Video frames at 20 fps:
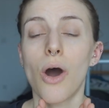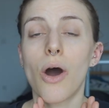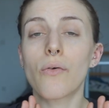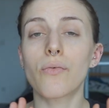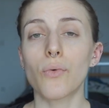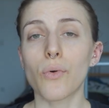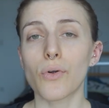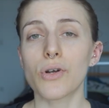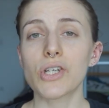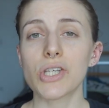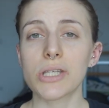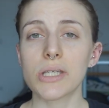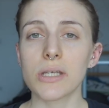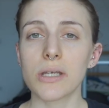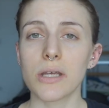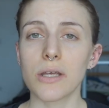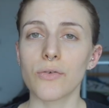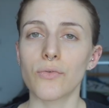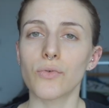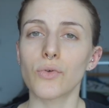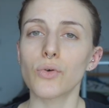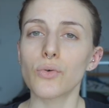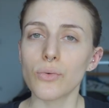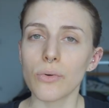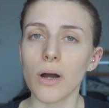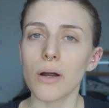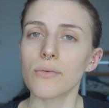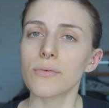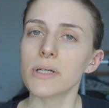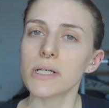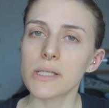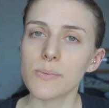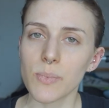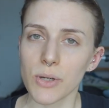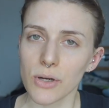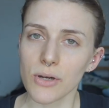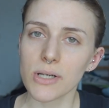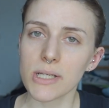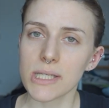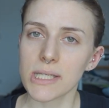Of course, if you are
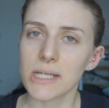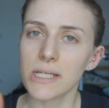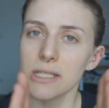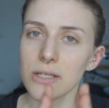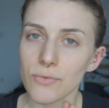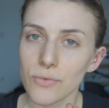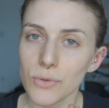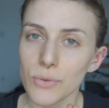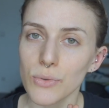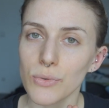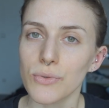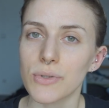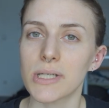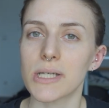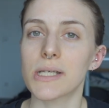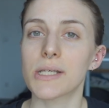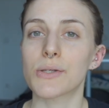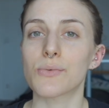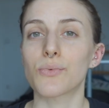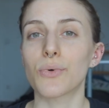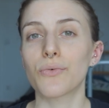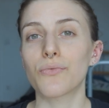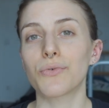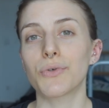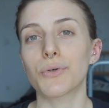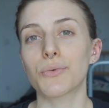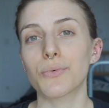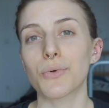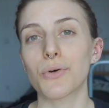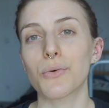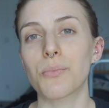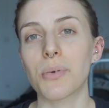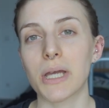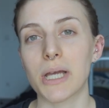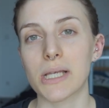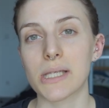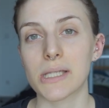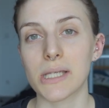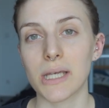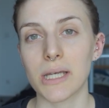experiencing difficulties with your Rook
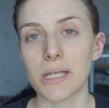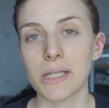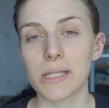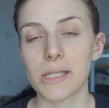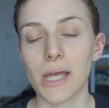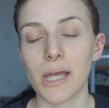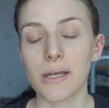piercing,